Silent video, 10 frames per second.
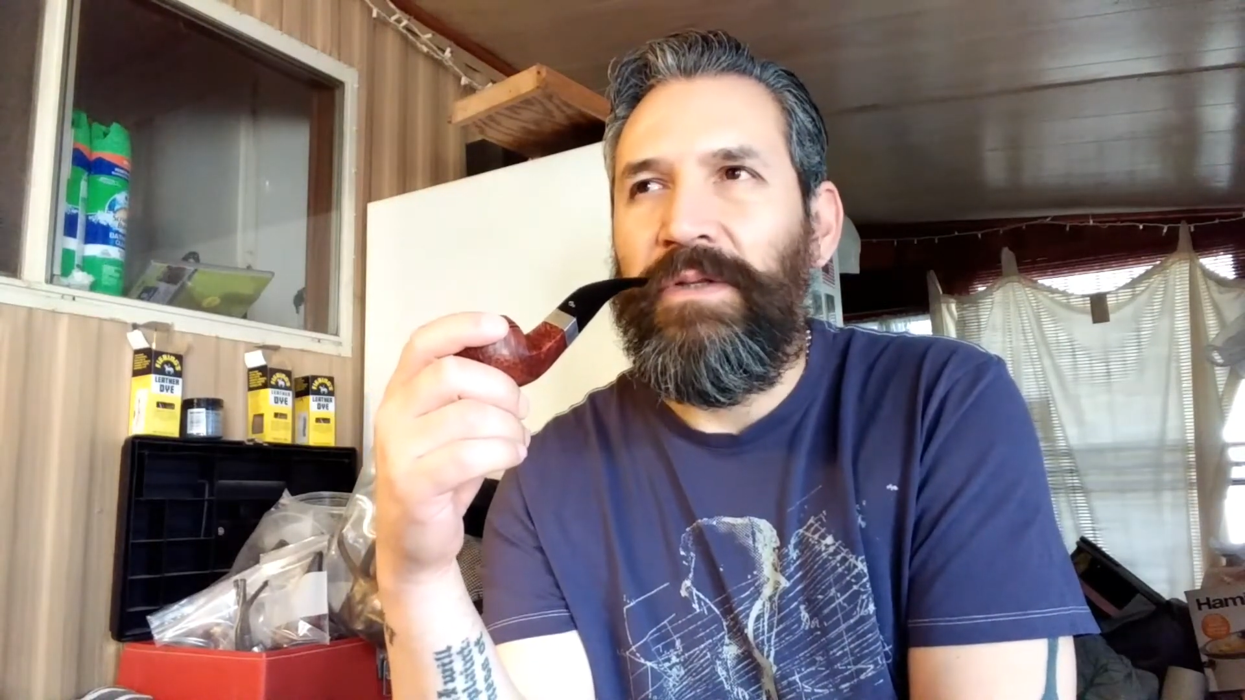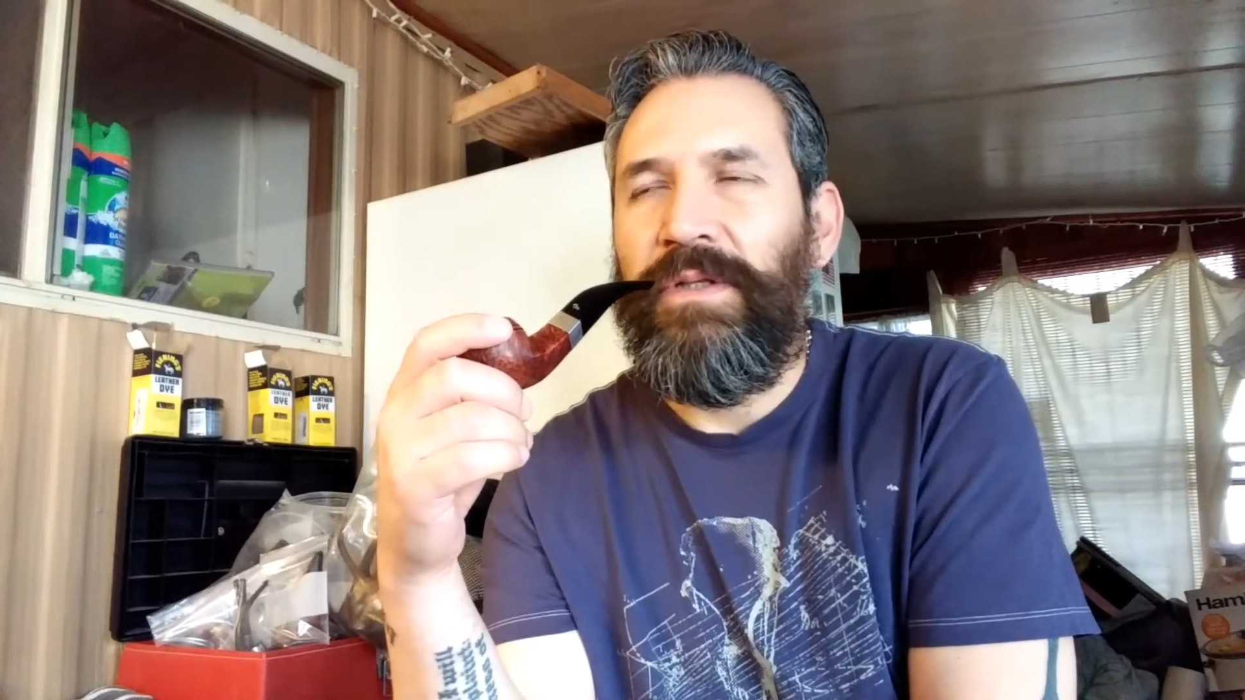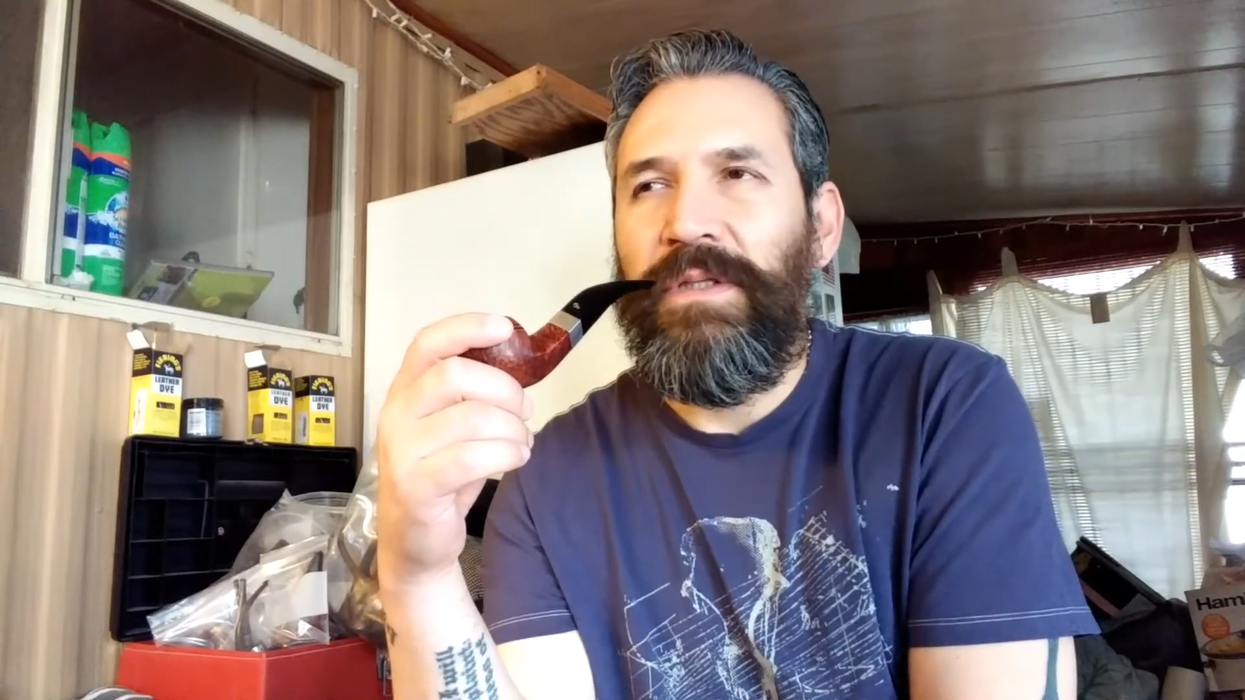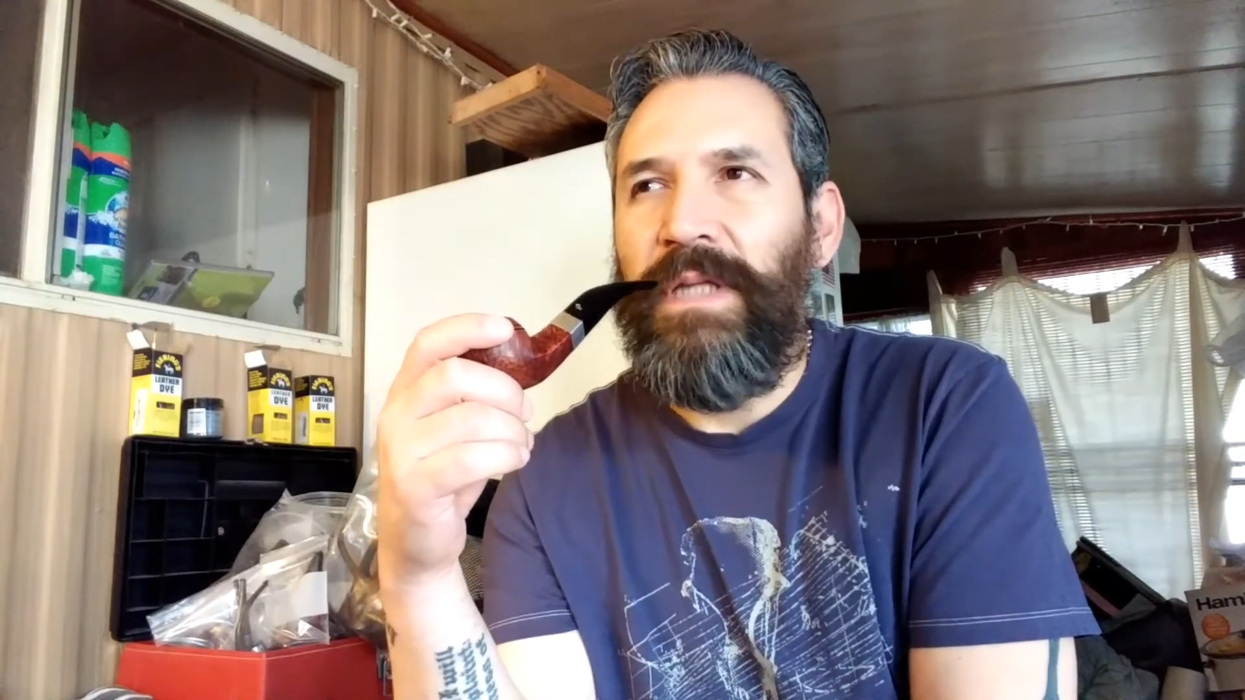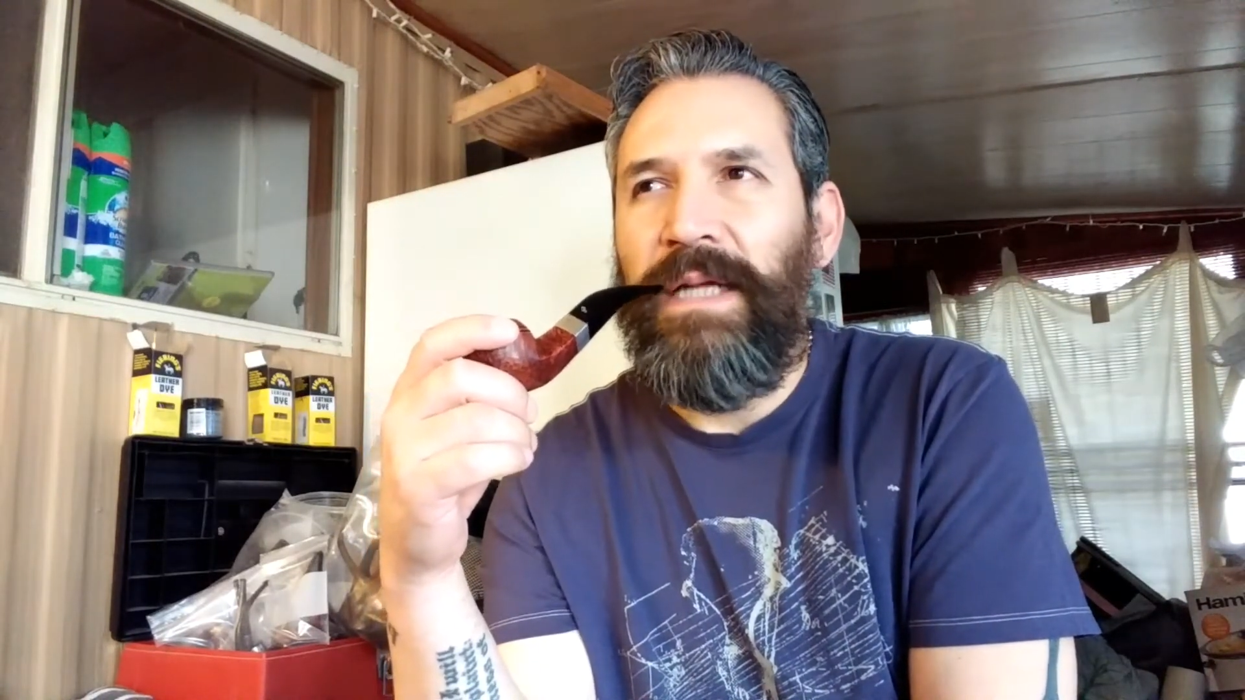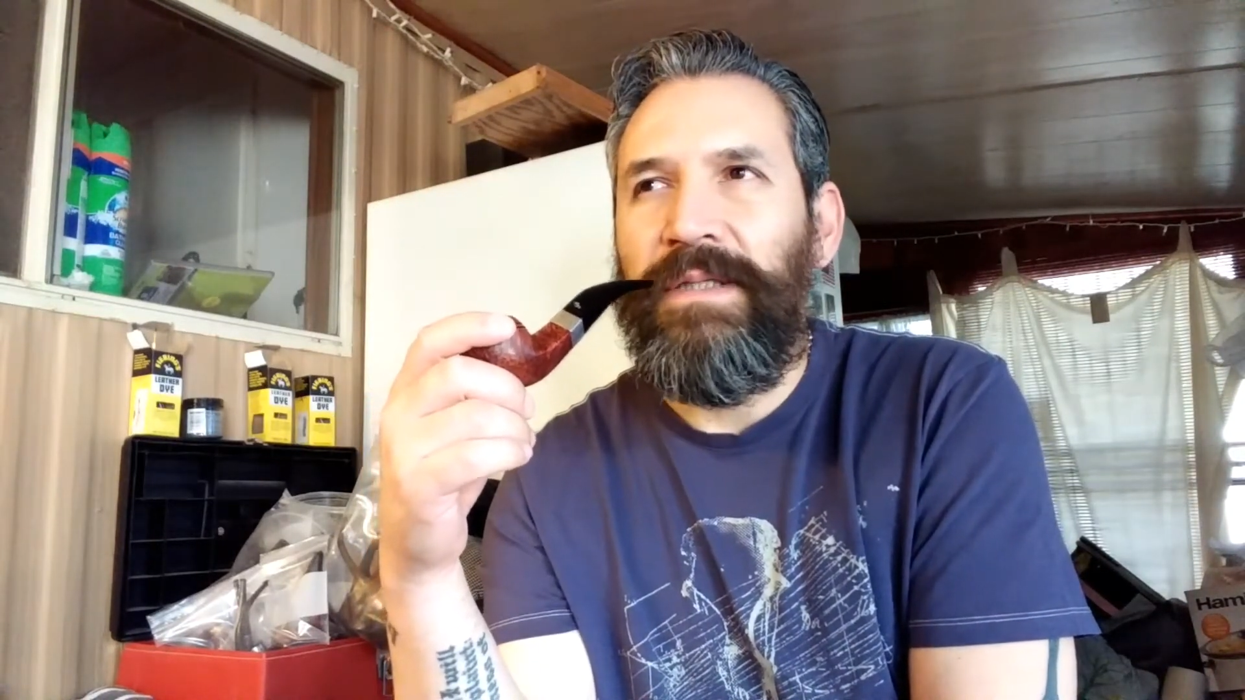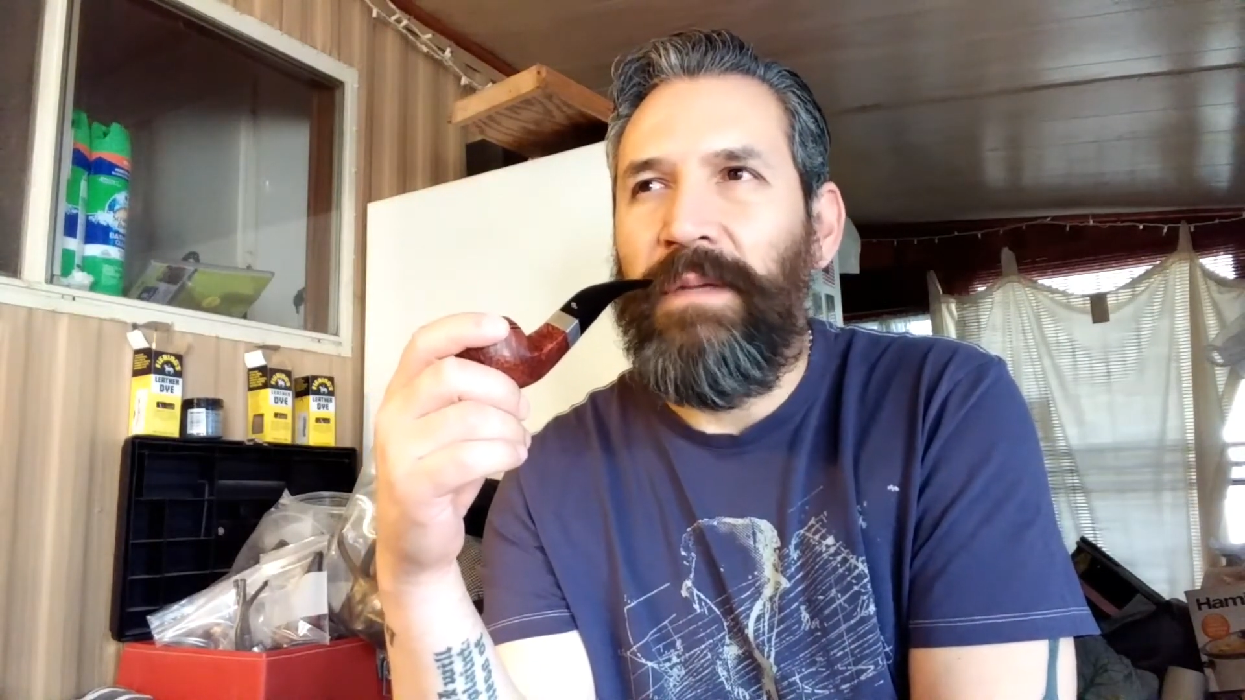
just not